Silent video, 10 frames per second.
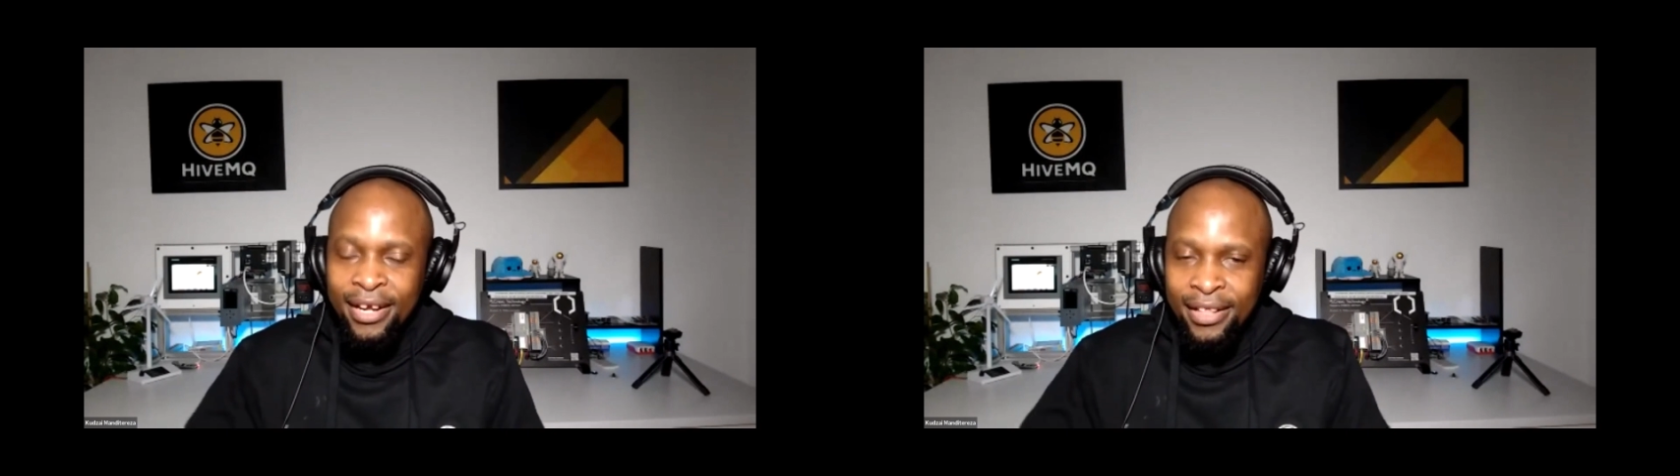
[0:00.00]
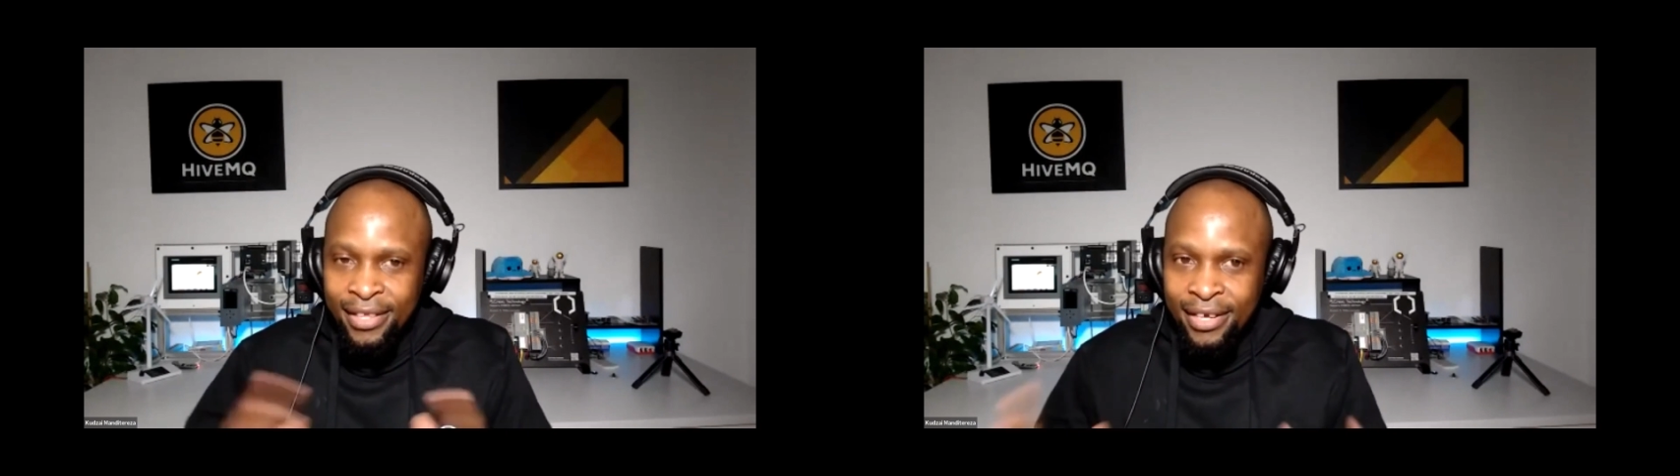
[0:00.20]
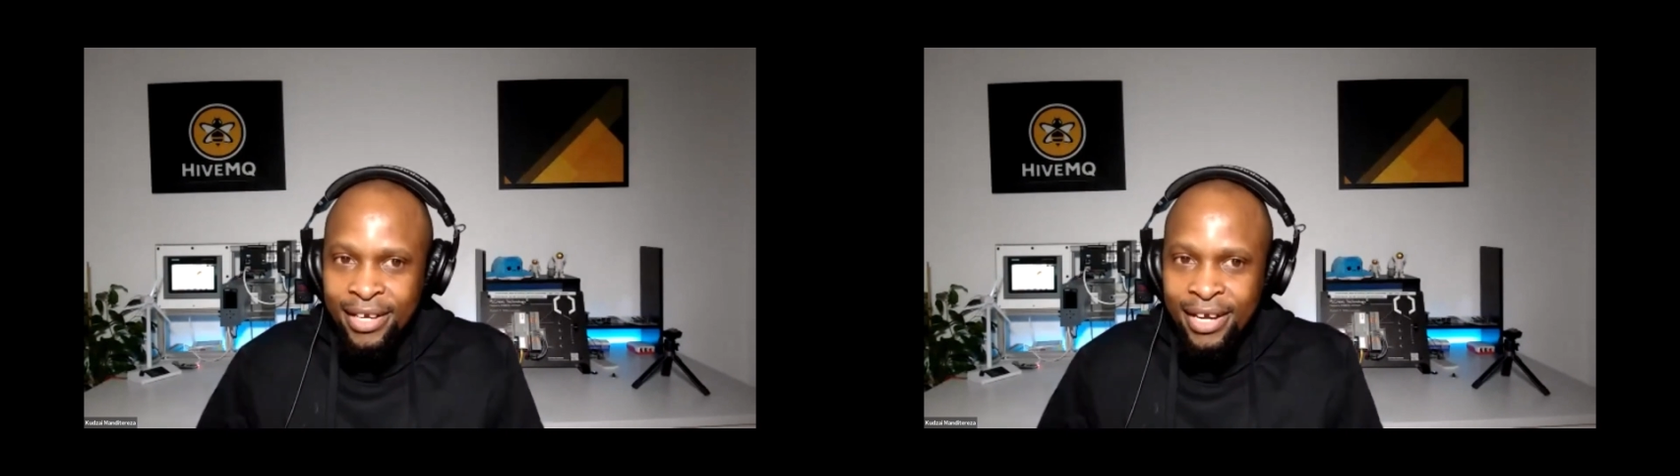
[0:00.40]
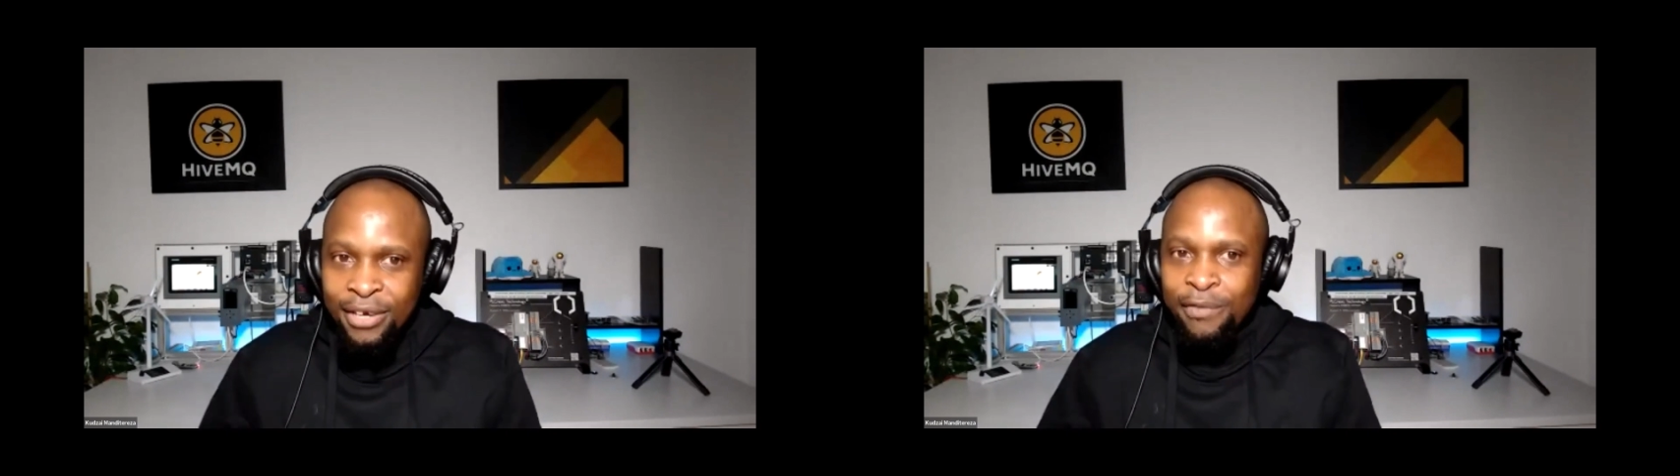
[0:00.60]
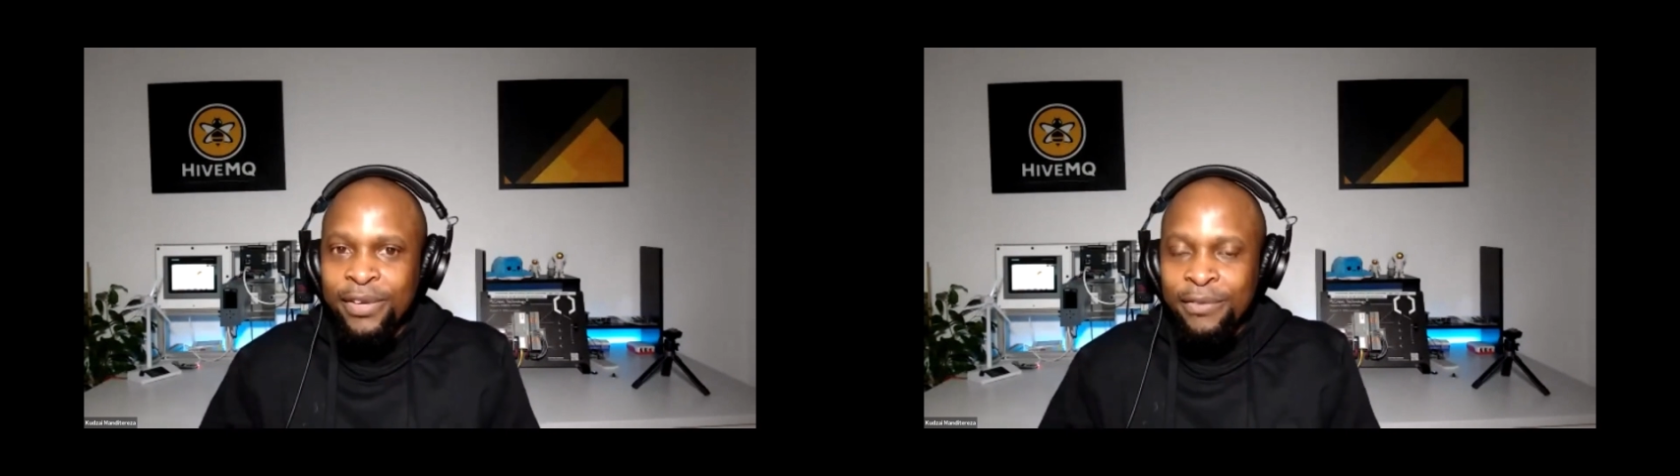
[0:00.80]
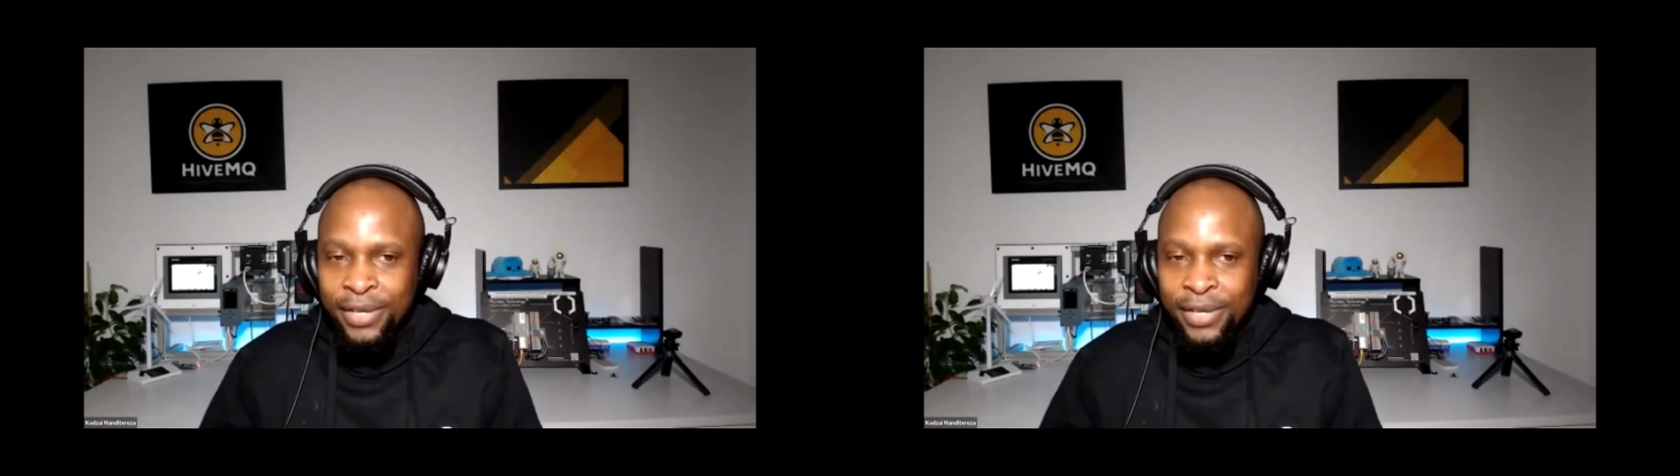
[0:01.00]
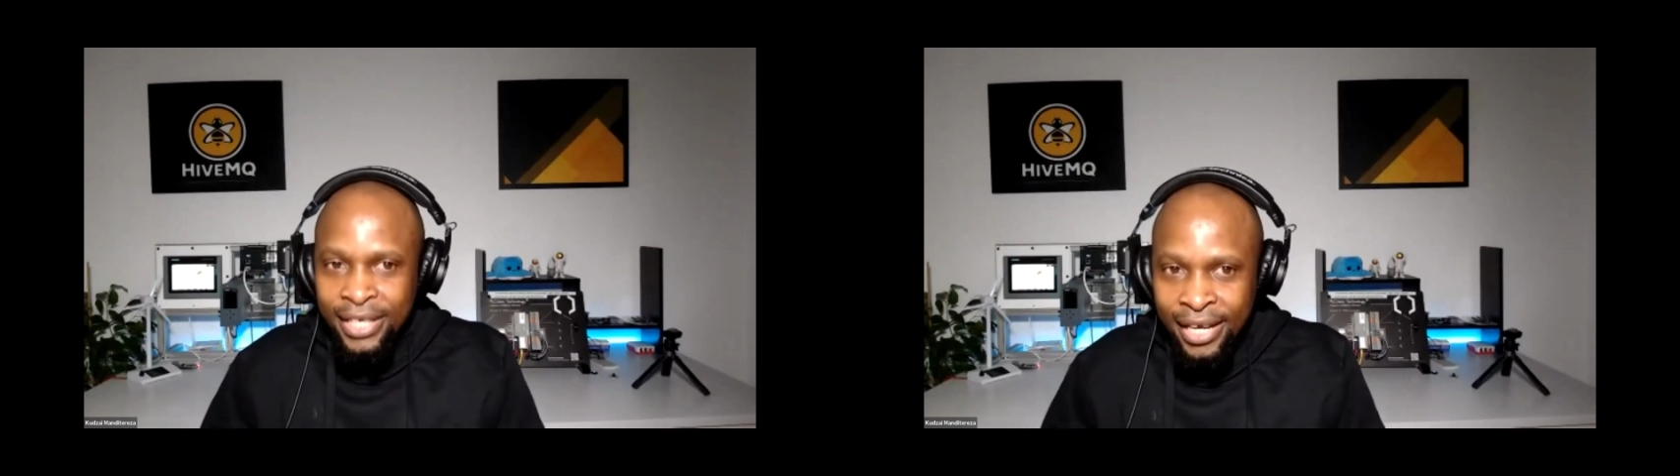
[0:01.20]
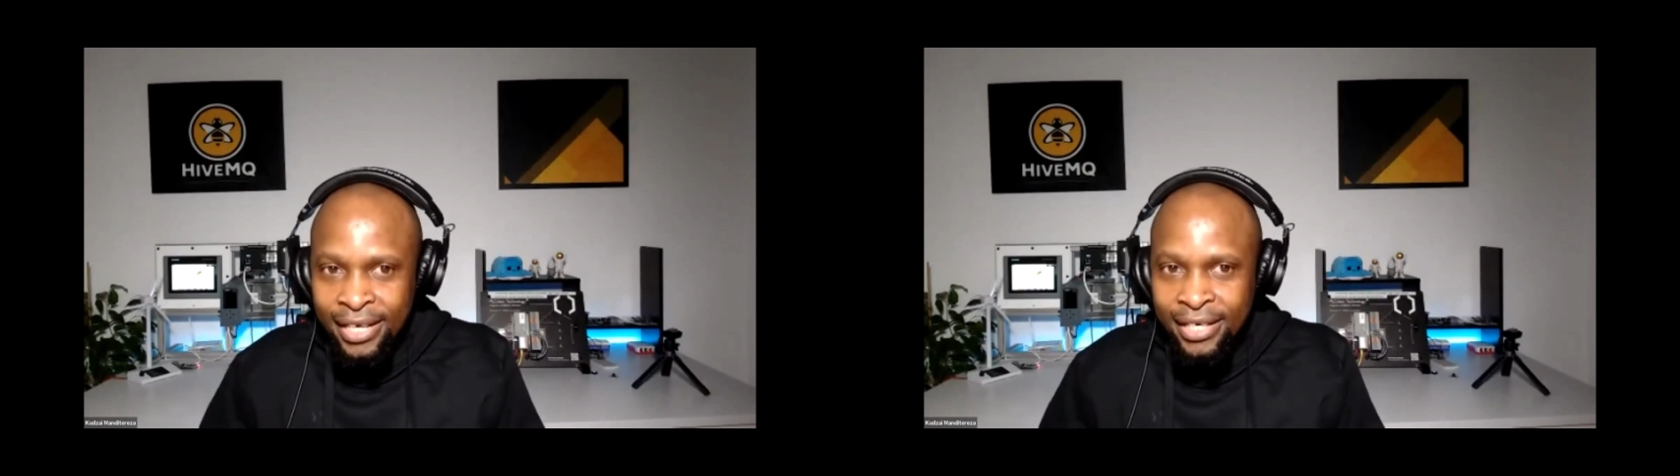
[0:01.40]
and then kind of
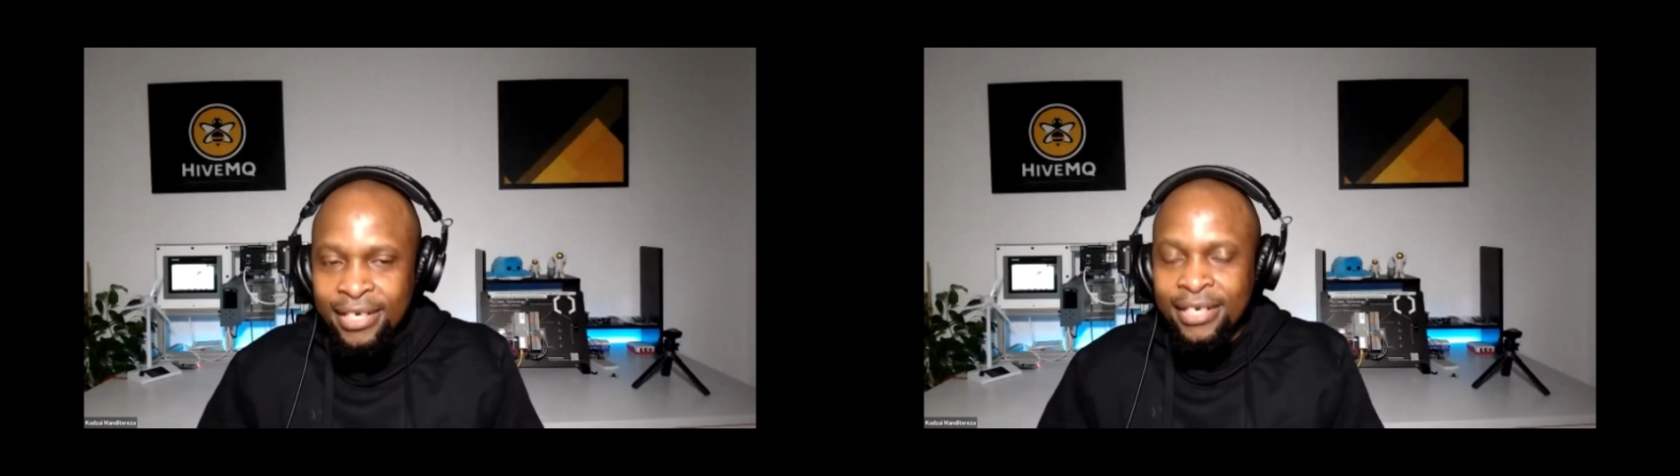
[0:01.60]
investigate